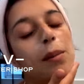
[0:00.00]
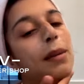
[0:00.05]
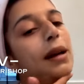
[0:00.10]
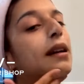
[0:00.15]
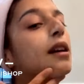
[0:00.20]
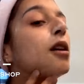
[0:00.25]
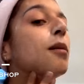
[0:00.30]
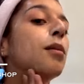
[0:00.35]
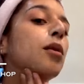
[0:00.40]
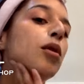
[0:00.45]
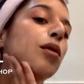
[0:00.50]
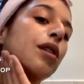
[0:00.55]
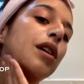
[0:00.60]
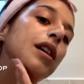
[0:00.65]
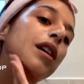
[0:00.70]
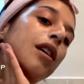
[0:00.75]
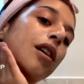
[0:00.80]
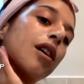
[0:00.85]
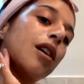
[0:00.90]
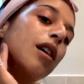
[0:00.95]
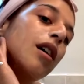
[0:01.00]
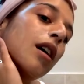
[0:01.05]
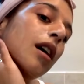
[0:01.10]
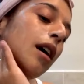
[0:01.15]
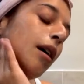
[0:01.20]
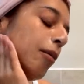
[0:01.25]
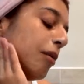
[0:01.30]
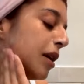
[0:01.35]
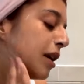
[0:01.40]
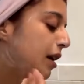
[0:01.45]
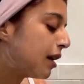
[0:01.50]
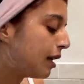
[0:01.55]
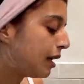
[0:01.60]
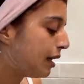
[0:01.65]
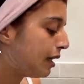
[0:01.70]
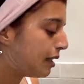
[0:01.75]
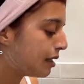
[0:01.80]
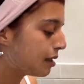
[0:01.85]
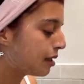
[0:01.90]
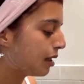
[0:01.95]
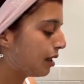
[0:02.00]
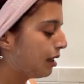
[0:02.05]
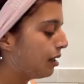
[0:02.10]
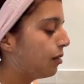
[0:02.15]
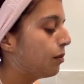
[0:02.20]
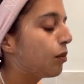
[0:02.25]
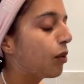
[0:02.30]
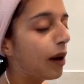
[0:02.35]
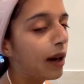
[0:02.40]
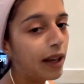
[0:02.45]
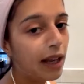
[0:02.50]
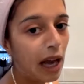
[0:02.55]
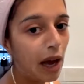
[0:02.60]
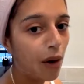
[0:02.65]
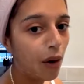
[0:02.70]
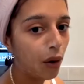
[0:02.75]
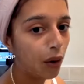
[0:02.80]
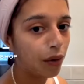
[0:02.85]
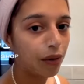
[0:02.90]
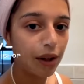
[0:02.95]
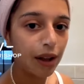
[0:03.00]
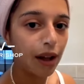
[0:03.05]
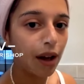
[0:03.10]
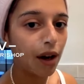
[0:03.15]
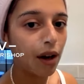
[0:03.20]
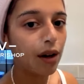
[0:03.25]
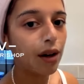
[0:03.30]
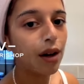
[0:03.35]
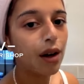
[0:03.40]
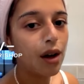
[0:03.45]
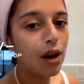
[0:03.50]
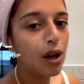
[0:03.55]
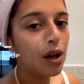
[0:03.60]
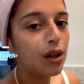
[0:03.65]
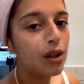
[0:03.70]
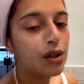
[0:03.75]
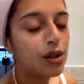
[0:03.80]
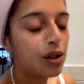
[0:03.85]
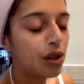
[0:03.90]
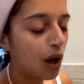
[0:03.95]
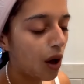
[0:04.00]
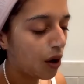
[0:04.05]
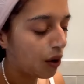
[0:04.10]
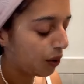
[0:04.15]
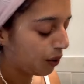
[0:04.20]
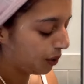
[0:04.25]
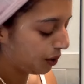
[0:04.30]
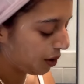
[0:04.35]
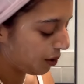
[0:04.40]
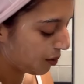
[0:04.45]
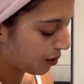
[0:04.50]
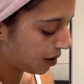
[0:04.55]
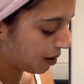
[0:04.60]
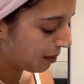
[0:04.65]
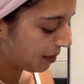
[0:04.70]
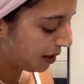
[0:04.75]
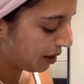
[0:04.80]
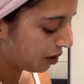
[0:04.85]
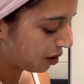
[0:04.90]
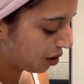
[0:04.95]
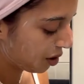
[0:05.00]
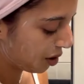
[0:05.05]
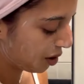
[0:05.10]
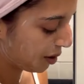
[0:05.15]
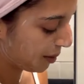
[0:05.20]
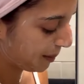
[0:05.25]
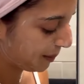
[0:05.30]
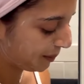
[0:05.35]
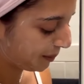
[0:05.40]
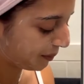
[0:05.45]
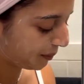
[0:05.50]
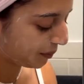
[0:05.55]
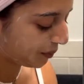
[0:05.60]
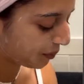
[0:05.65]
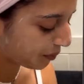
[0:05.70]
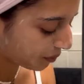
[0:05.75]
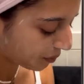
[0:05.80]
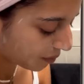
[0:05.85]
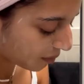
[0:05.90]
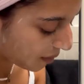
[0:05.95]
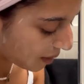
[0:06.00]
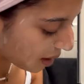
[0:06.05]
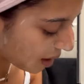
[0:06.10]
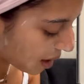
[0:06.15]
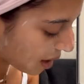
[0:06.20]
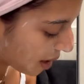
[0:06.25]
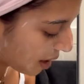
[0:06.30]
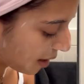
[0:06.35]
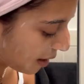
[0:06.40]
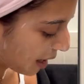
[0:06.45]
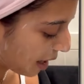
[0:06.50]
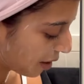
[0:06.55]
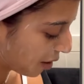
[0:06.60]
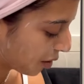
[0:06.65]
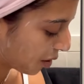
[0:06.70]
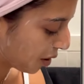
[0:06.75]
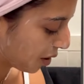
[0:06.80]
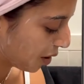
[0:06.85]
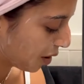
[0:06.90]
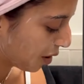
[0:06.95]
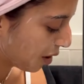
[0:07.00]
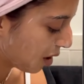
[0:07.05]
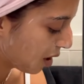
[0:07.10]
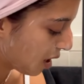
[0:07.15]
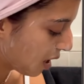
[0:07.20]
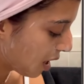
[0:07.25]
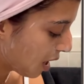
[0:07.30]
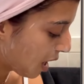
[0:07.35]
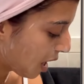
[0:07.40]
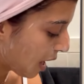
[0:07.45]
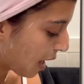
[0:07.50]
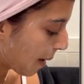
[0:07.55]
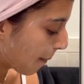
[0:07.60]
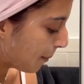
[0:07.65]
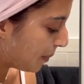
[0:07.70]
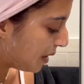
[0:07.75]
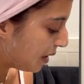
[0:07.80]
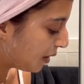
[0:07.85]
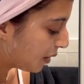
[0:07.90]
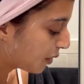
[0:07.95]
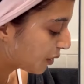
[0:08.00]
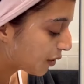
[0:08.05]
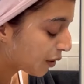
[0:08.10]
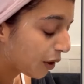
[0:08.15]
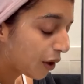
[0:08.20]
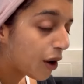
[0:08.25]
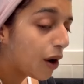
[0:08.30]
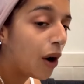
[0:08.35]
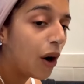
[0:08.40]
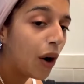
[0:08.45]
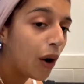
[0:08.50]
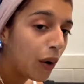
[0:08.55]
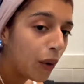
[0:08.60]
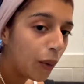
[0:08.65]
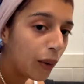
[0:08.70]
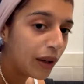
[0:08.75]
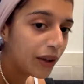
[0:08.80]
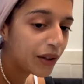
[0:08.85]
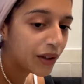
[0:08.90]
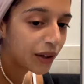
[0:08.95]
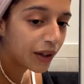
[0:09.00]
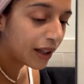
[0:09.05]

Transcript: makeup over here and we could easily break out over there. So you want to make sure that you're being thorough with your